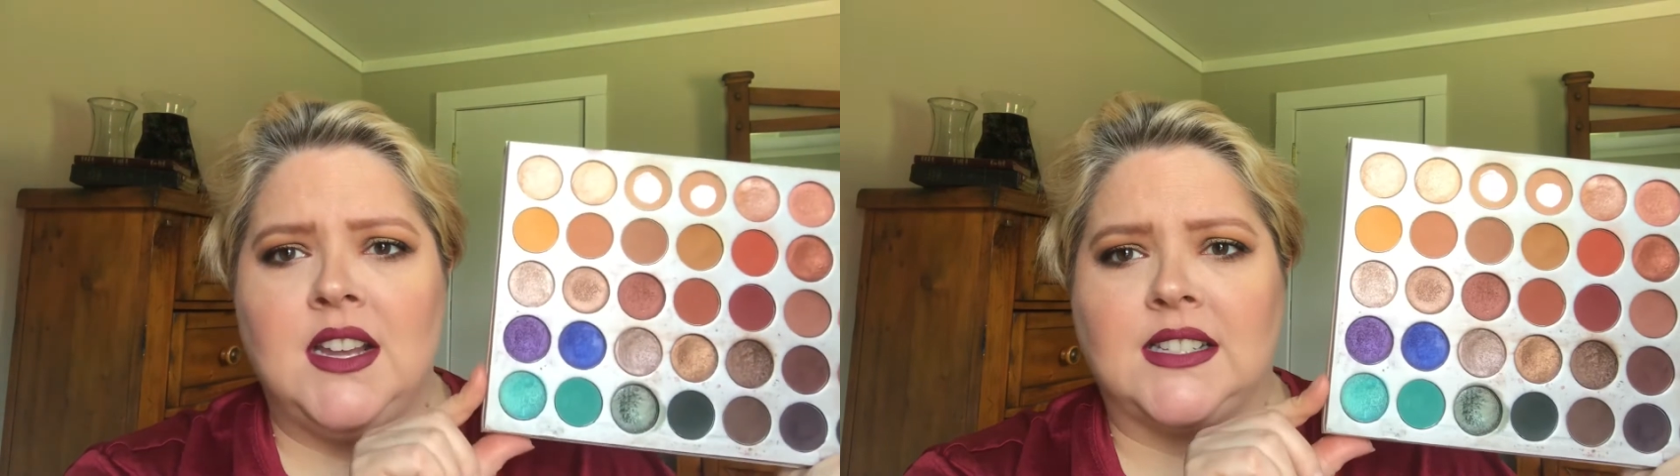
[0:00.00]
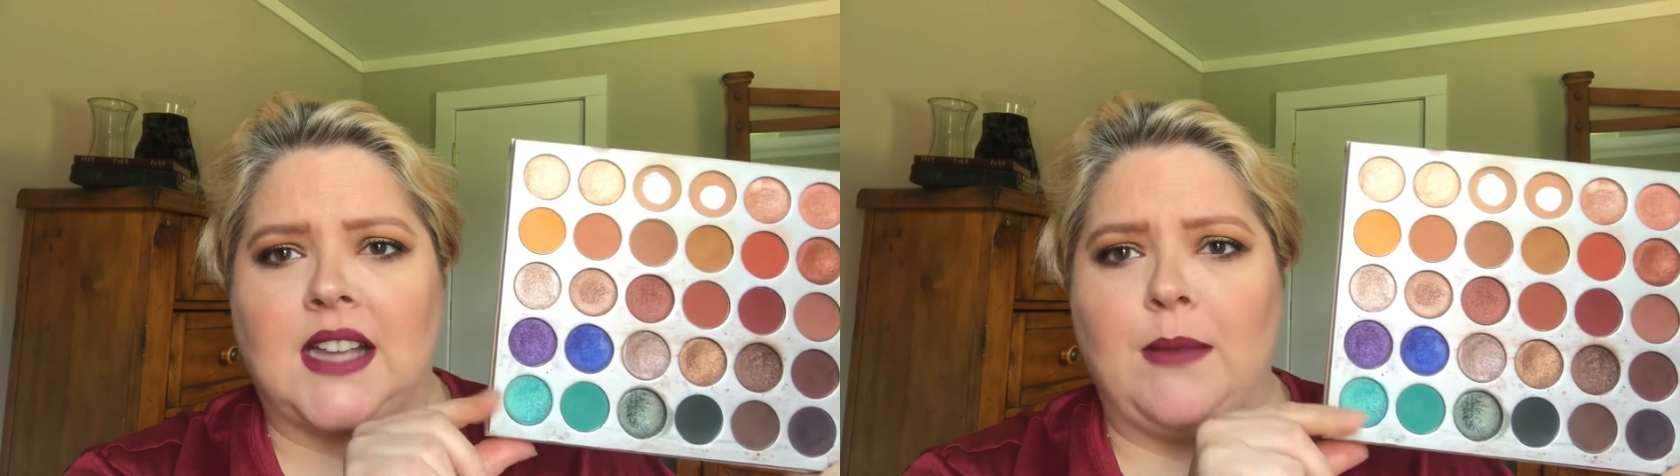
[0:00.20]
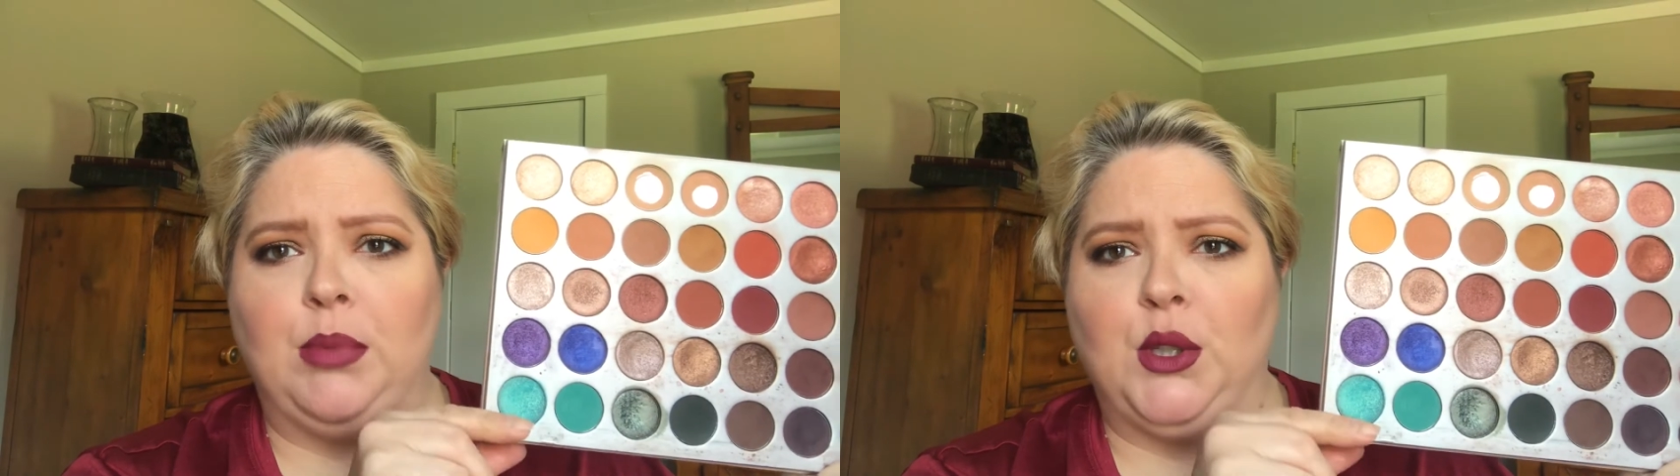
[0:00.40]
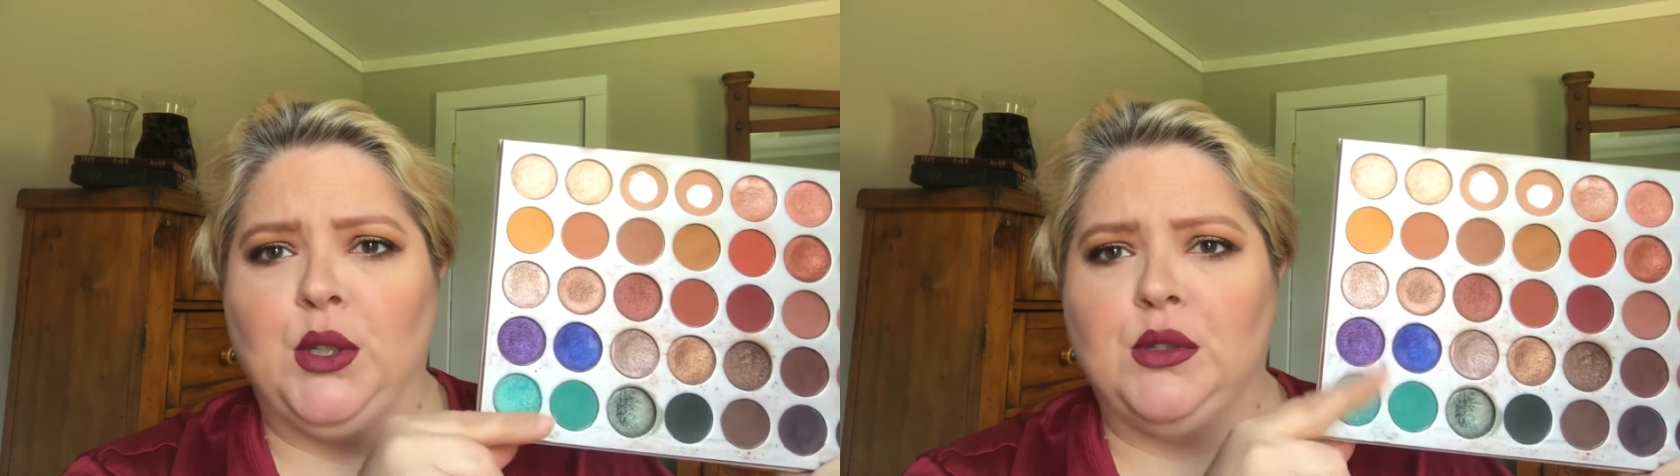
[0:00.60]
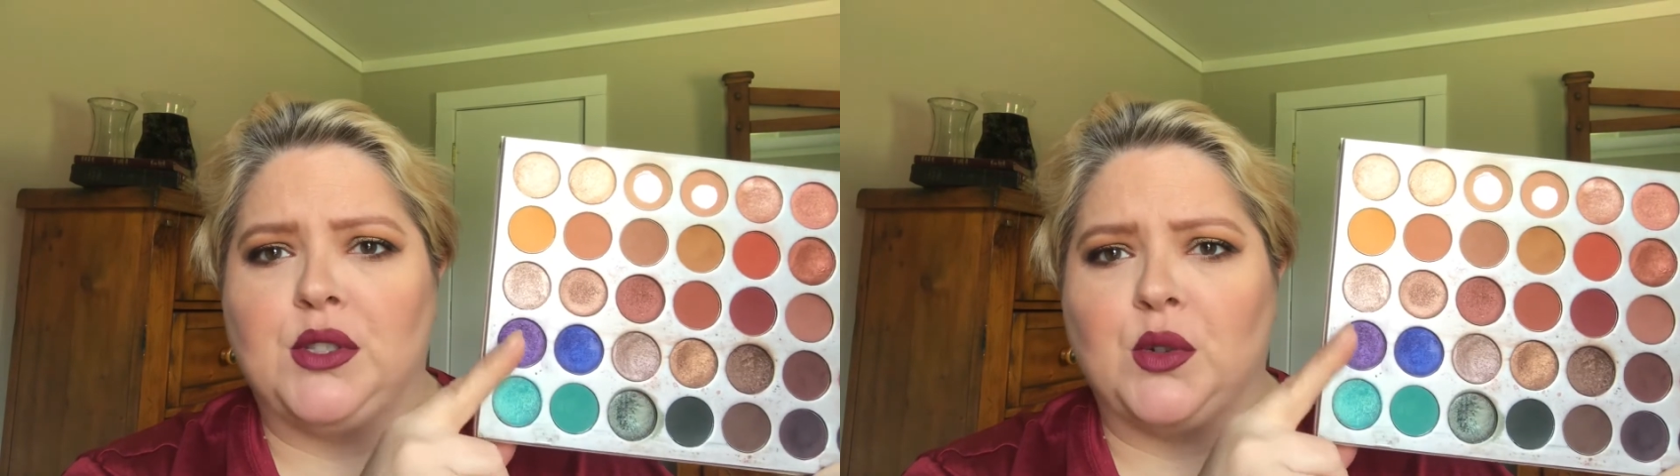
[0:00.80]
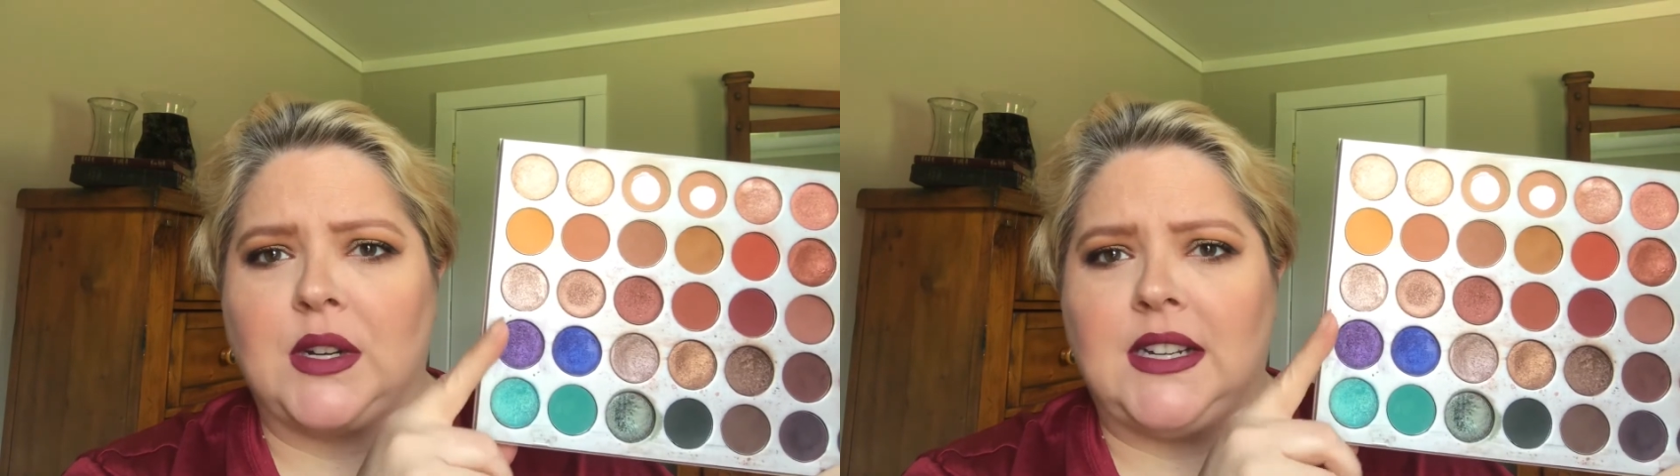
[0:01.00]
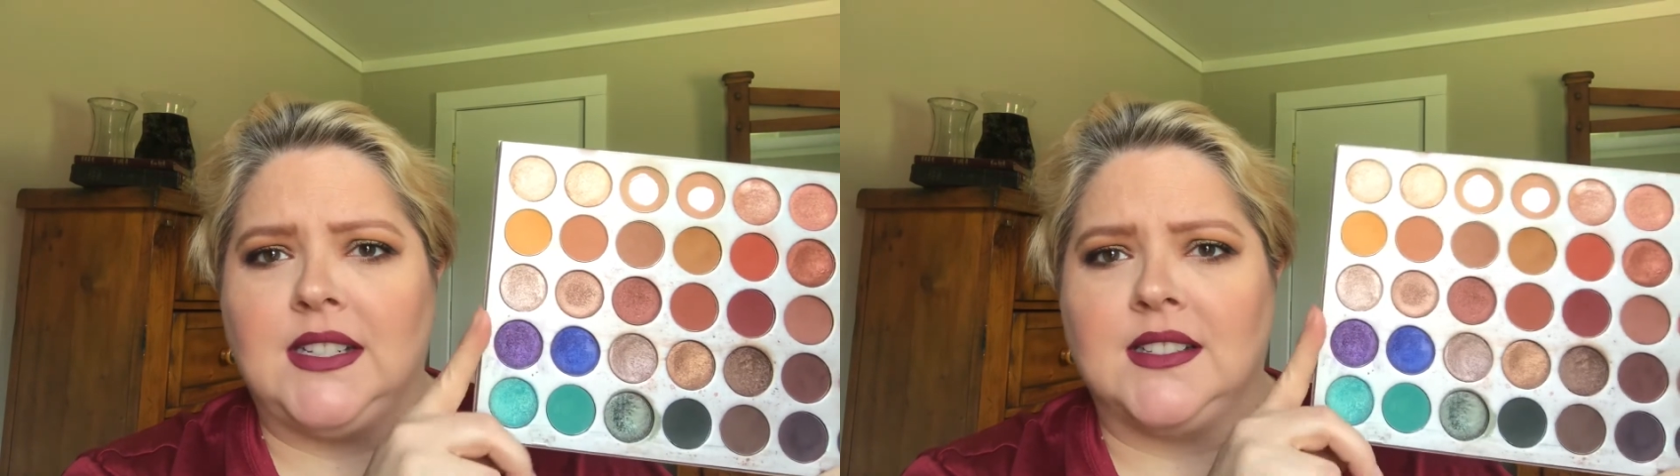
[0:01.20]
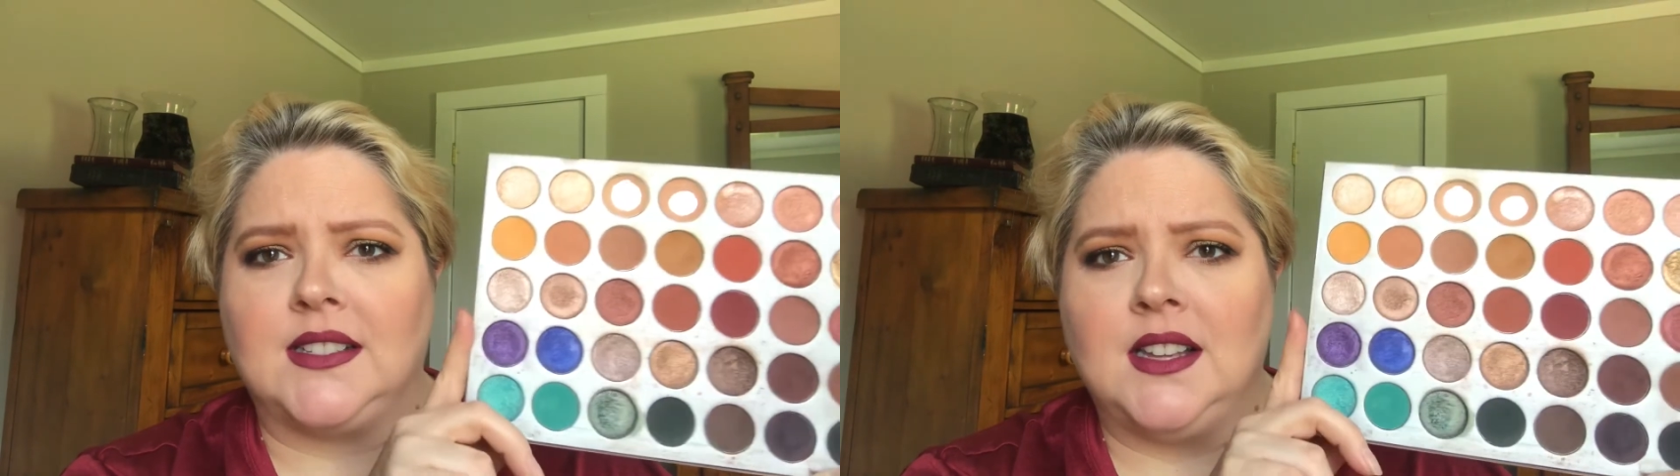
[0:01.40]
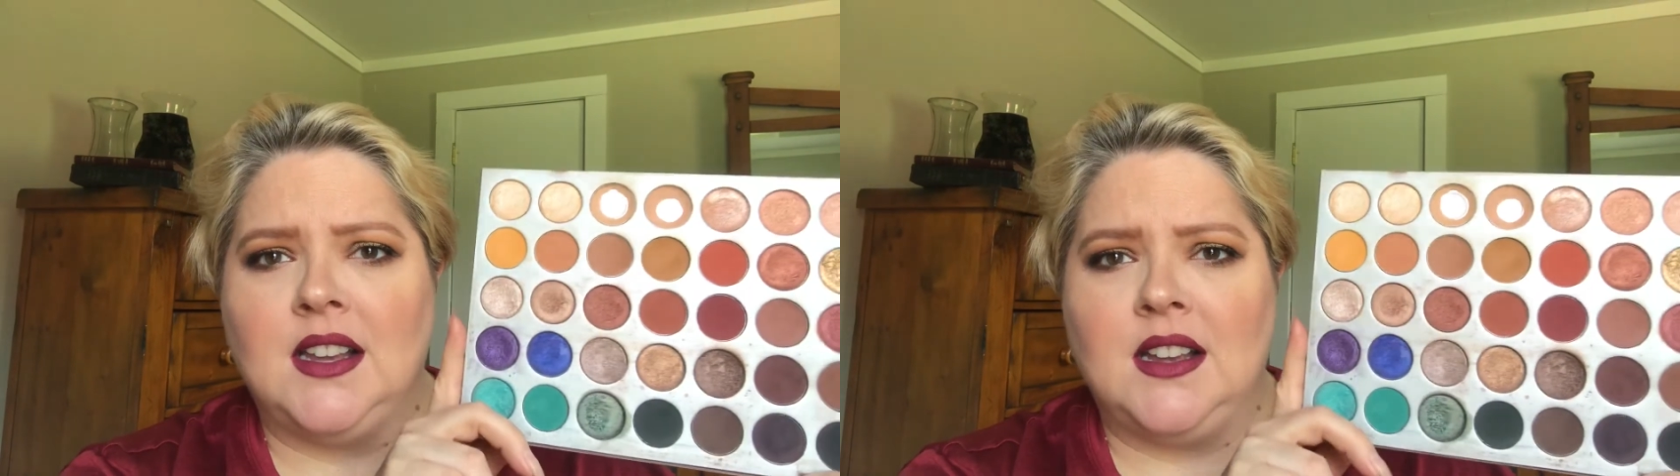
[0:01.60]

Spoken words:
it's got blues, greens,